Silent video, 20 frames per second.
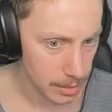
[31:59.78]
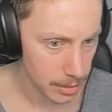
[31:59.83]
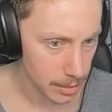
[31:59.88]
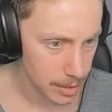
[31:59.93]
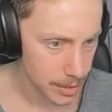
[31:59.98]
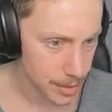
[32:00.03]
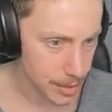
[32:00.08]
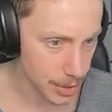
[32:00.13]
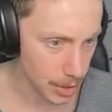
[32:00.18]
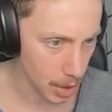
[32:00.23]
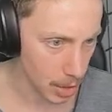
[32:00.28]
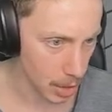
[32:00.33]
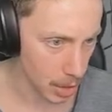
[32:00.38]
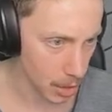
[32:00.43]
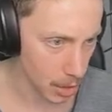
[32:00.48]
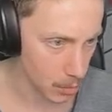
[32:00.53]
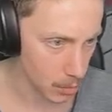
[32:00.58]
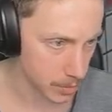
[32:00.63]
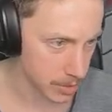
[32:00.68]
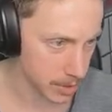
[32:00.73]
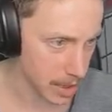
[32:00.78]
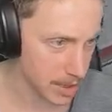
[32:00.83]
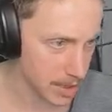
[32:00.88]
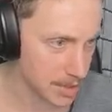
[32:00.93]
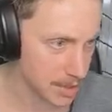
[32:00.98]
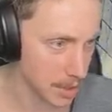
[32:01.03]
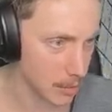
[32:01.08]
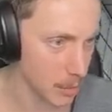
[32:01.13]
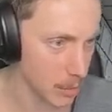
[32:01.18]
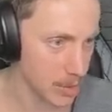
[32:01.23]
So, let's
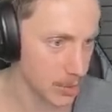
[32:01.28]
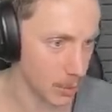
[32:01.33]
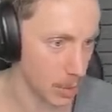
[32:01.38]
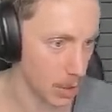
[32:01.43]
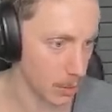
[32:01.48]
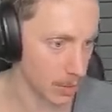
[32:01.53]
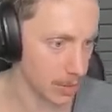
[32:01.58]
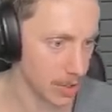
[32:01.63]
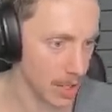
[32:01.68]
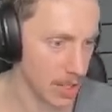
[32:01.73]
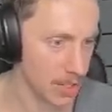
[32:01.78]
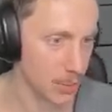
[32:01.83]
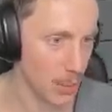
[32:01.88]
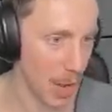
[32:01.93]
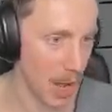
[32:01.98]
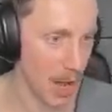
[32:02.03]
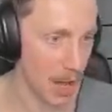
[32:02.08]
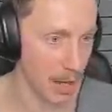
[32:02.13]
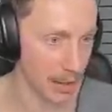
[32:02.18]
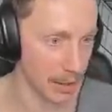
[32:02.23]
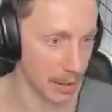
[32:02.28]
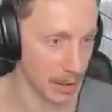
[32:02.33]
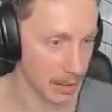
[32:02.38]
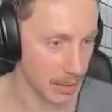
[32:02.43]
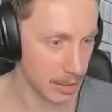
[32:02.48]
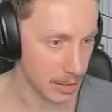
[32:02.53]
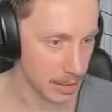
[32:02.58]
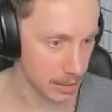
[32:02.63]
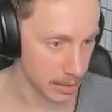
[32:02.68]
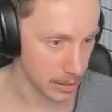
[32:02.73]
see what's wrong with this one!
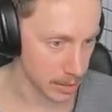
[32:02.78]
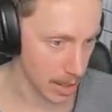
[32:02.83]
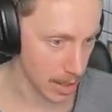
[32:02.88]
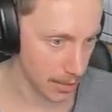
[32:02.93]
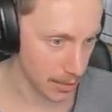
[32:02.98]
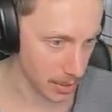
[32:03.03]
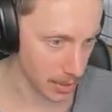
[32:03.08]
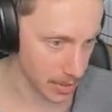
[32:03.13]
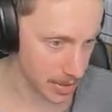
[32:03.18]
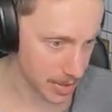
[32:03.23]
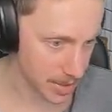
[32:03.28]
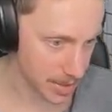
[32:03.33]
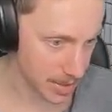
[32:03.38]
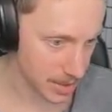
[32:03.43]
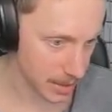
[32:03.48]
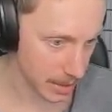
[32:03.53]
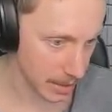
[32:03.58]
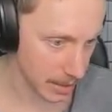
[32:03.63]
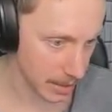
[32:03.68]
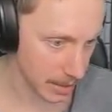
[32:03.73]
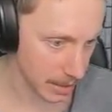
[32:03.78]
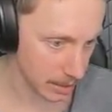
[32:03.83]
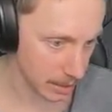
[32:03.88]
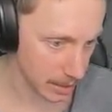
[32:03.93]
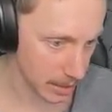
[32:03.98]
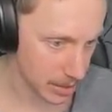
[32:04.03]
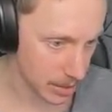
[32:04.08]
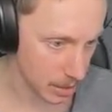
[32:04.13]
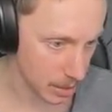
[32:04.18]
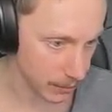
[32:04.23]
Nothing on the ceiling so